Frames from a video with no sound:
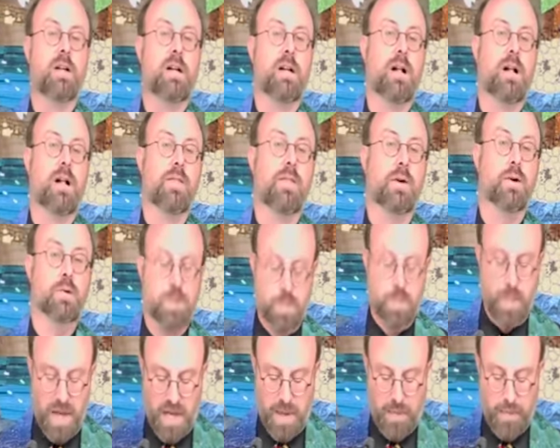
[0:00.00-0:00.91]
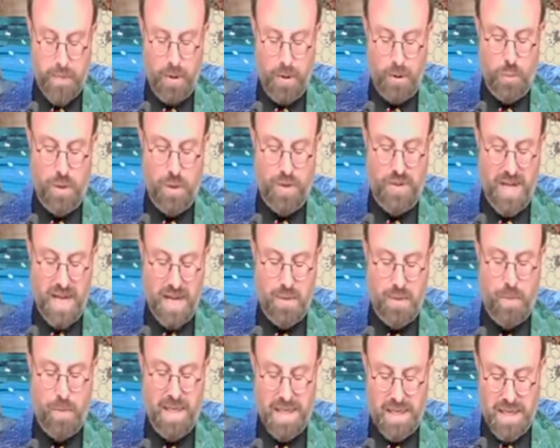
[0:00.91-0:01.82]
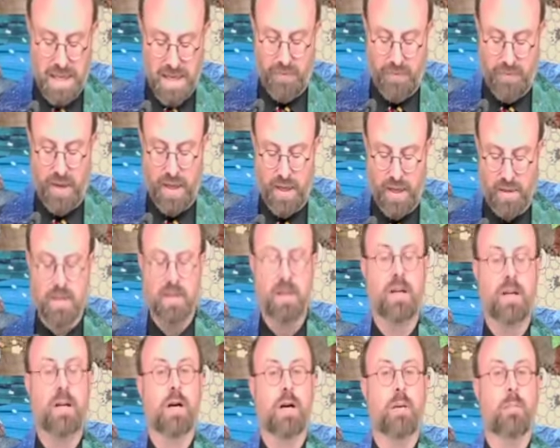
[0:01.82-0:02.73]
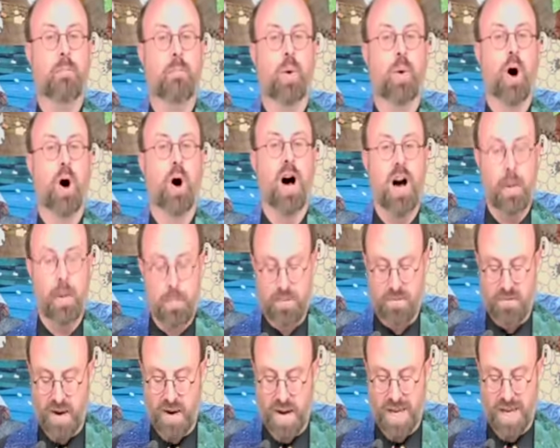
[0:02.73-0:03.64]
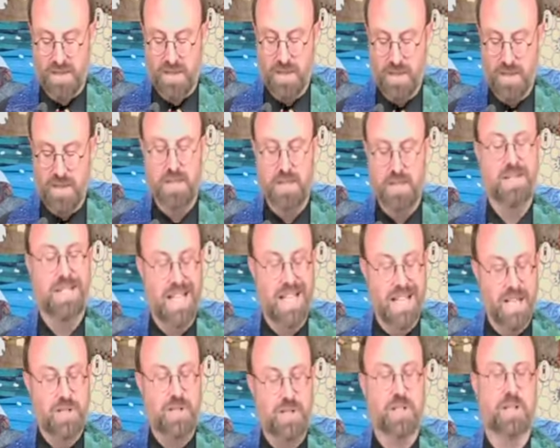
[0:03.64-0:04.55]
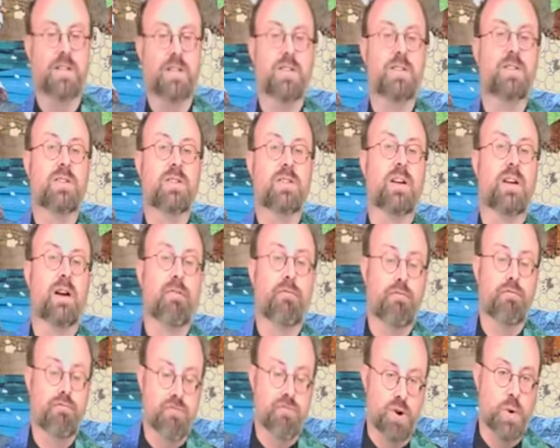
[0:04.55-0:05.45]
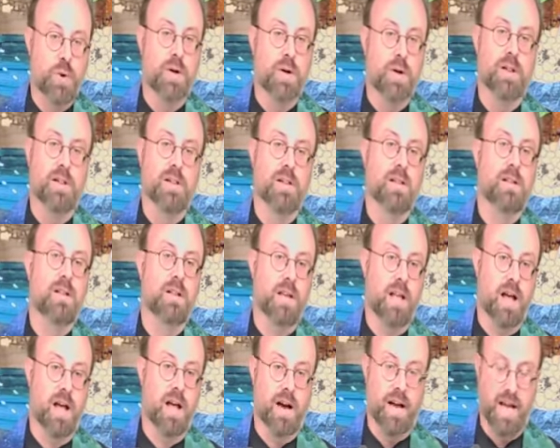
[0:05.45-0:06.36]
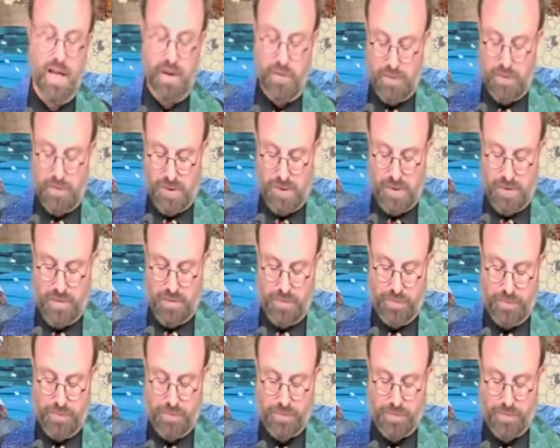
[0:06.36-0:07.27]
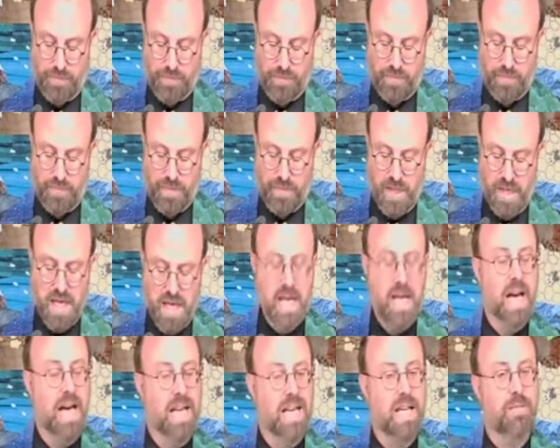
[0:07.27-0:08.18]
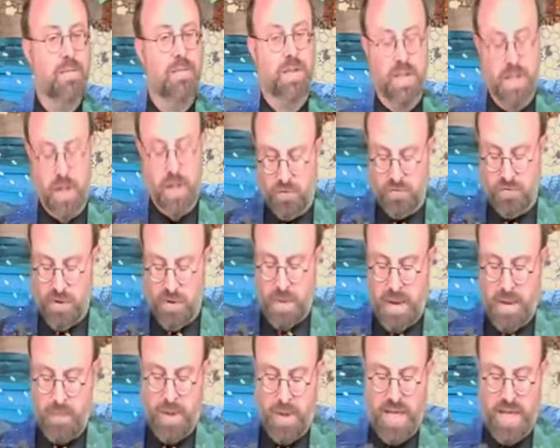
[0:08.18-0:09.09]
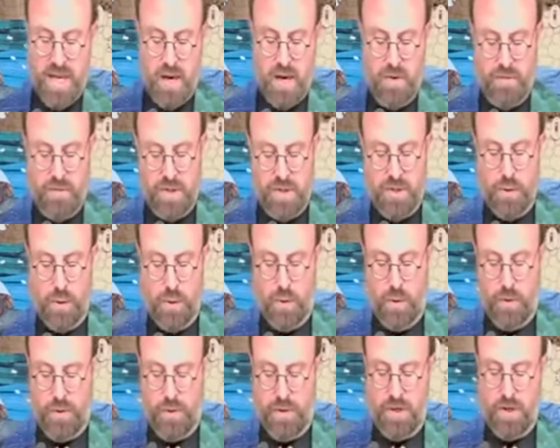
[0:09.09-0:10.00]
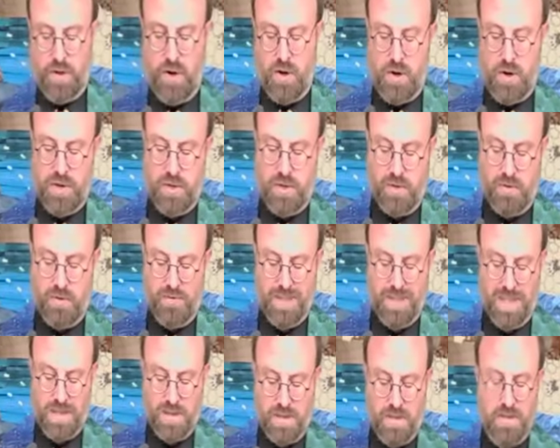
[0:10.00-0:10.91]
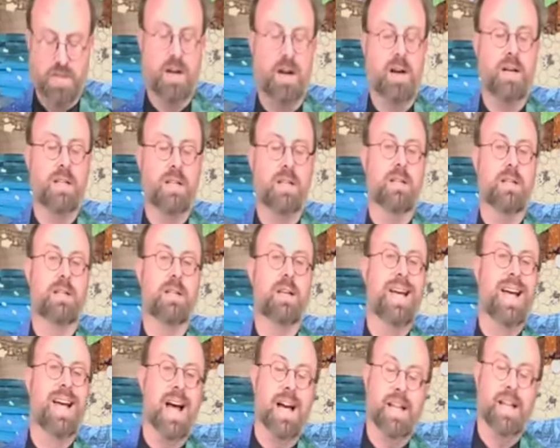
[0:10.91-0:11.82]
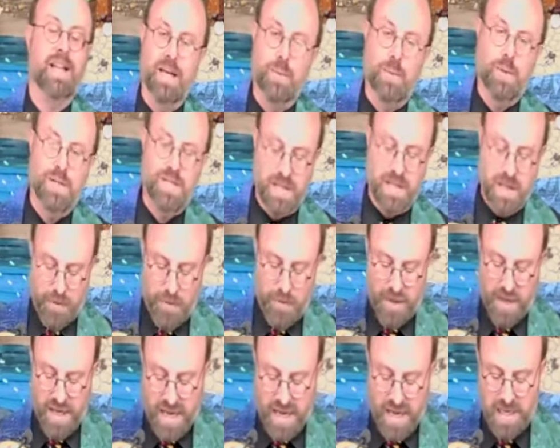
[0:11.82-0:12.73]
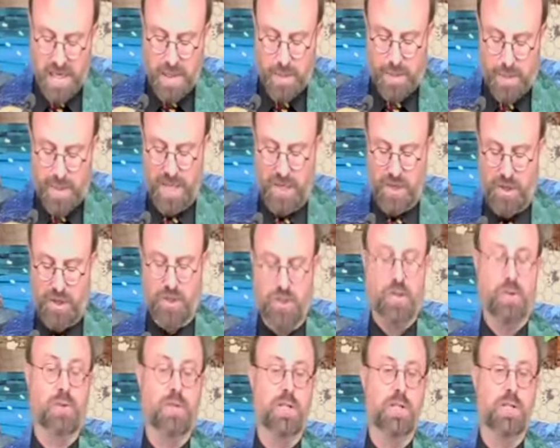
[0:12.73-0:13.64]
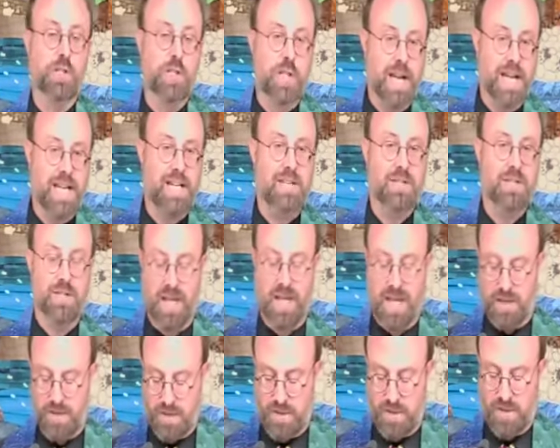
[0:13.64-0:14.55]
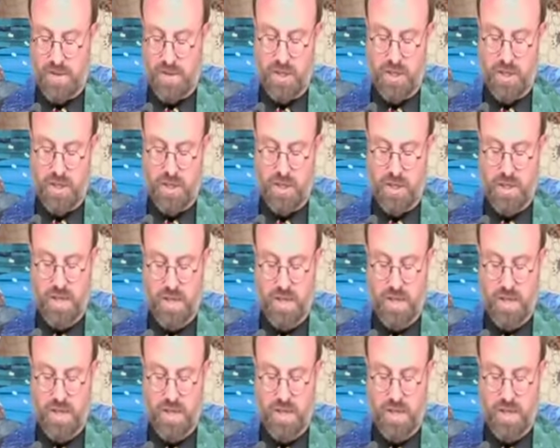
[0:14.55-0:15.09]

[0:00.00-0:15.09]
those people would then be living more upright, diligent, frugal lives. And even though, remember, Calvin taught that God had already decided and there was nothing anybody could do to change that decision,